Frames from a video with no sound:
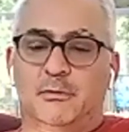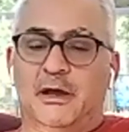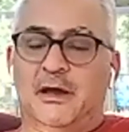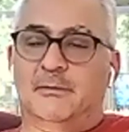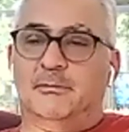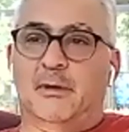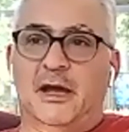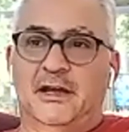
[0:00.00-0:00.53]

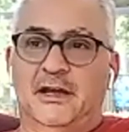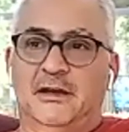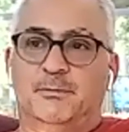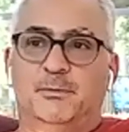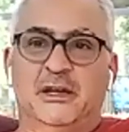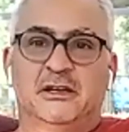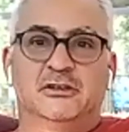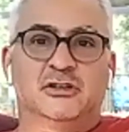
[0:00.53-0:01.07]
And Mike,
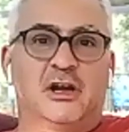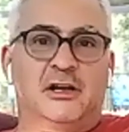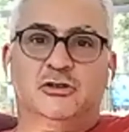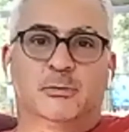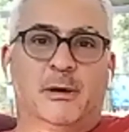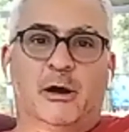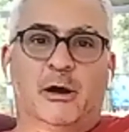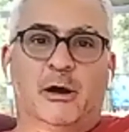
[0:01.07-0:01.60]
be in touch
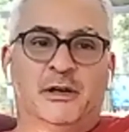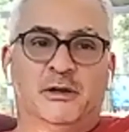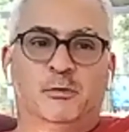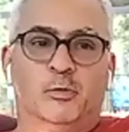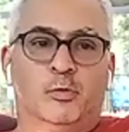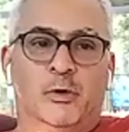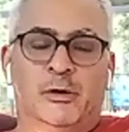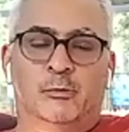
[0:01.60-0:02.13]
about
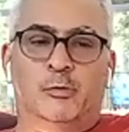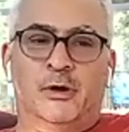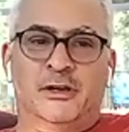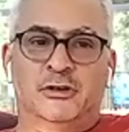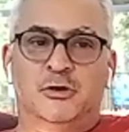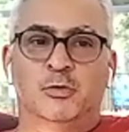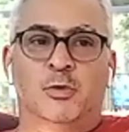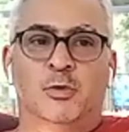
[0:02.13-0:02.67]

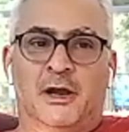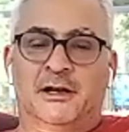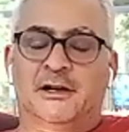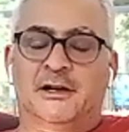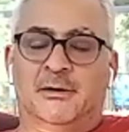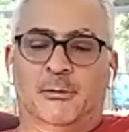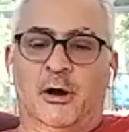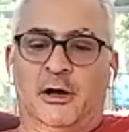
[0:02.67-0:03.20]
when you want to
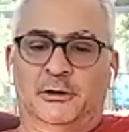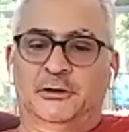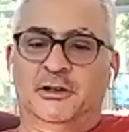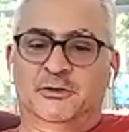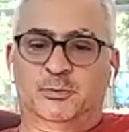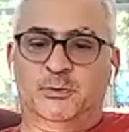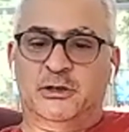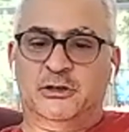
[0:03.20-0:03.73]
come on,
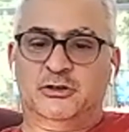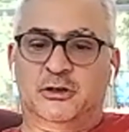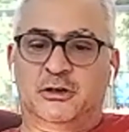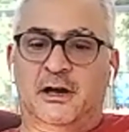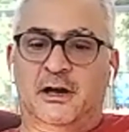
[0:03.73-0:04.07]
because we should